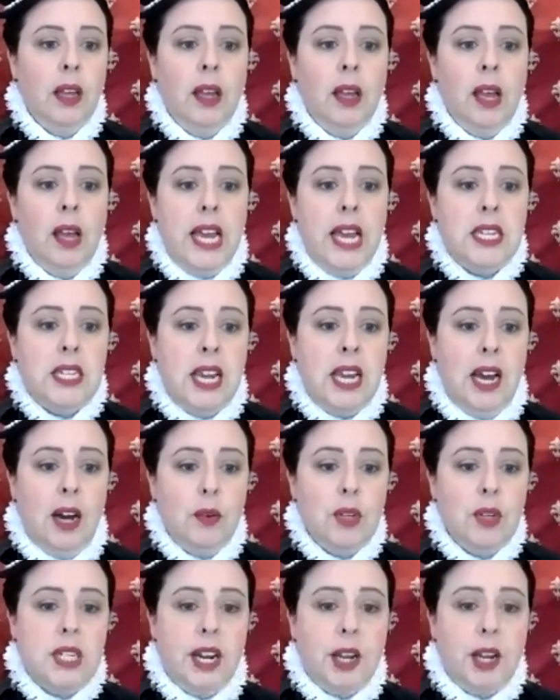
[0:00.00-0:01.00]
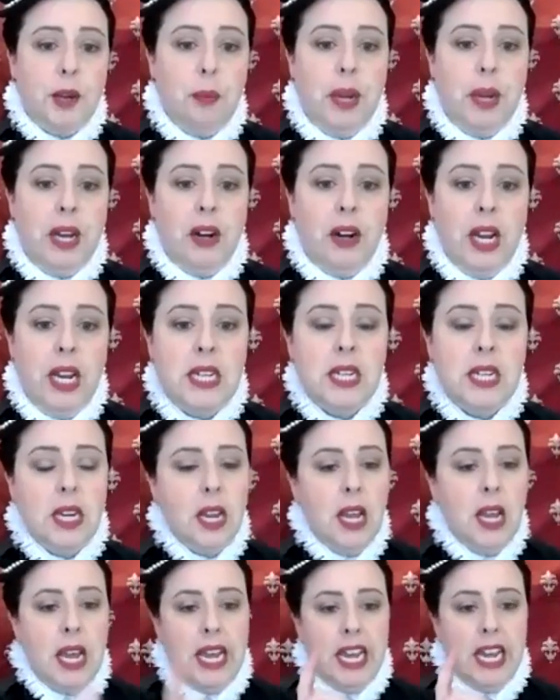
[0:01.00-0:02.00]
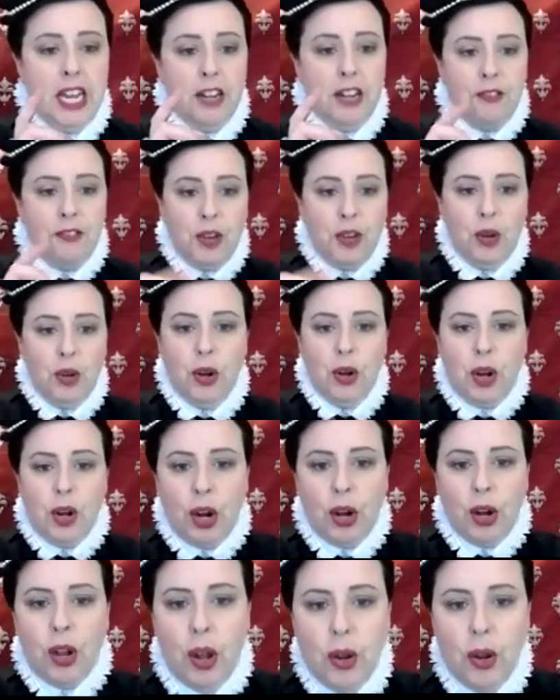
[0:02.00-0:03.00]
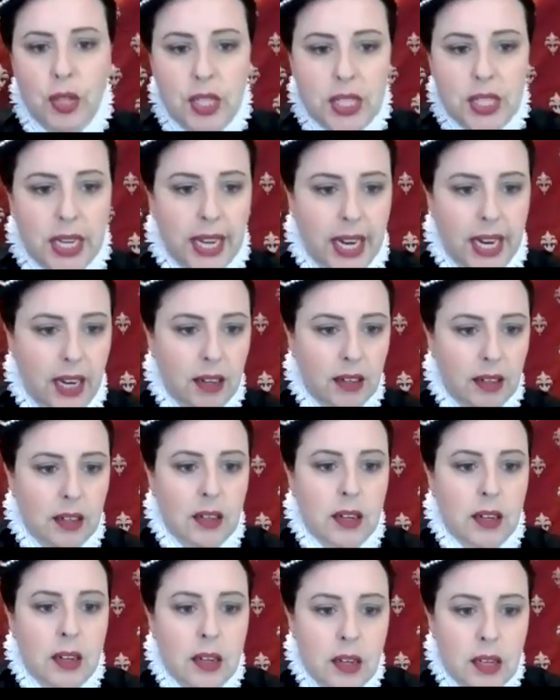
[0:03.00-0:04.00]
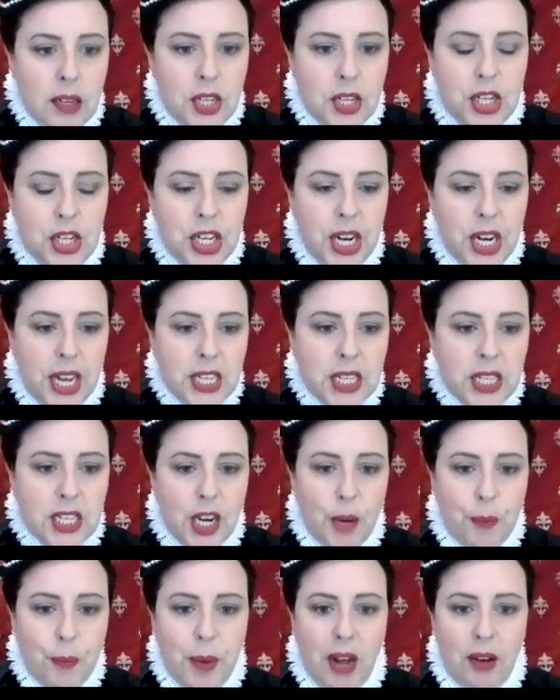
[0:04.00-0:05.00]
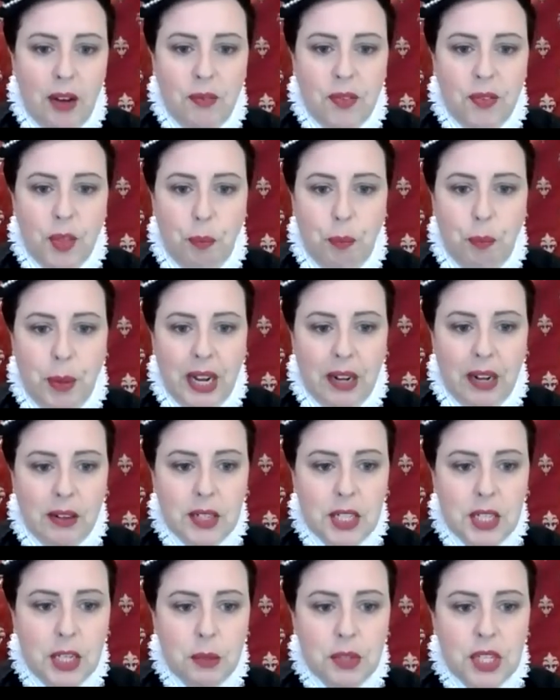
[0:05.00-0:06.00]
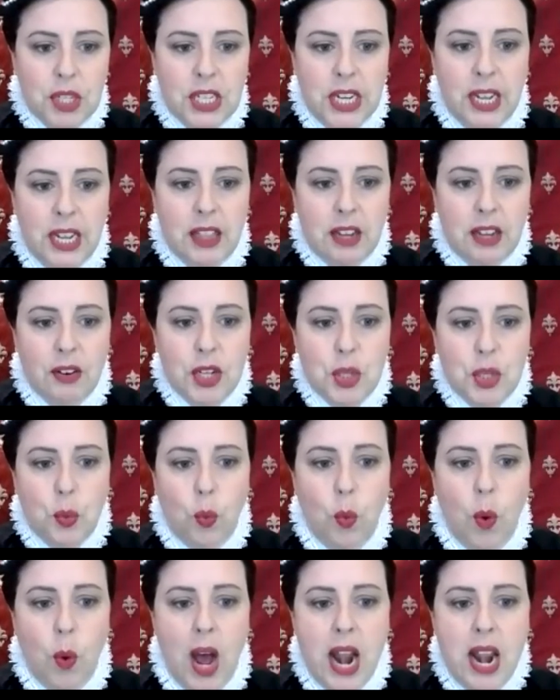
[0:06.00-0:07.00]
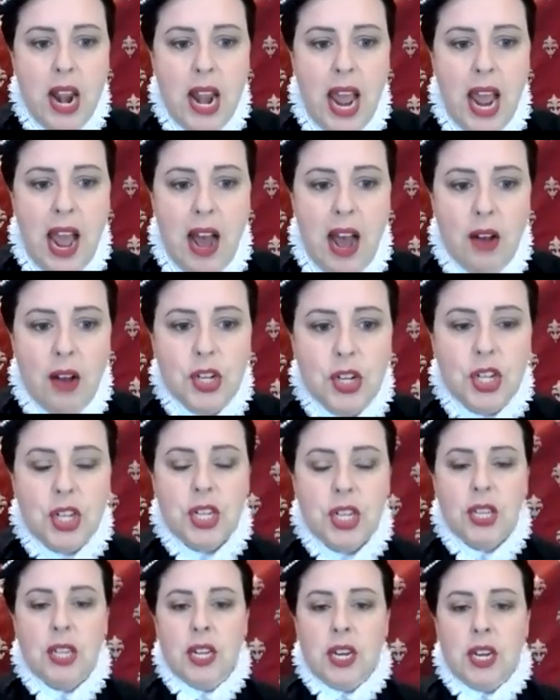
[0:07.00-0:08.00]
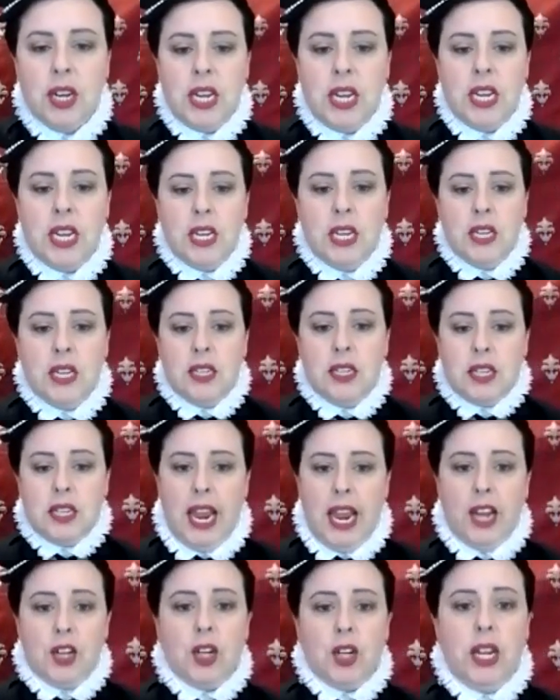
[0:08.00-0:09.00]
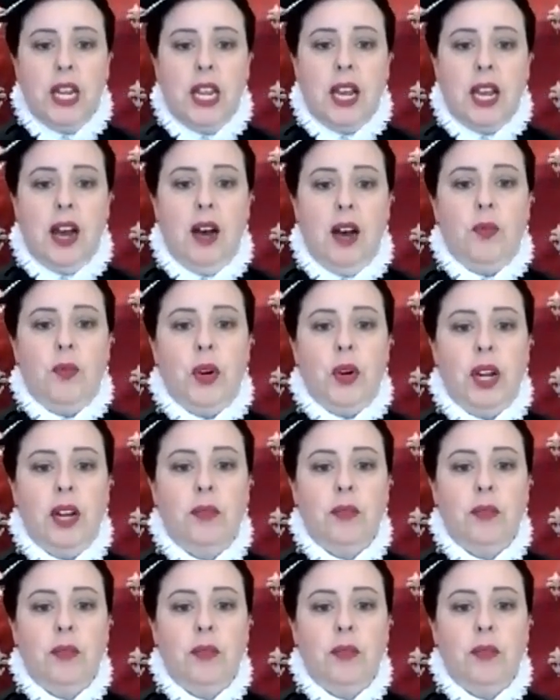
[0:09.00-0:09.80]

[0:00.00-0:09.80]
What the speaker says: As to how it was done in period, if you look closely, just above the belt, you'll see there is one ouch that is actually covering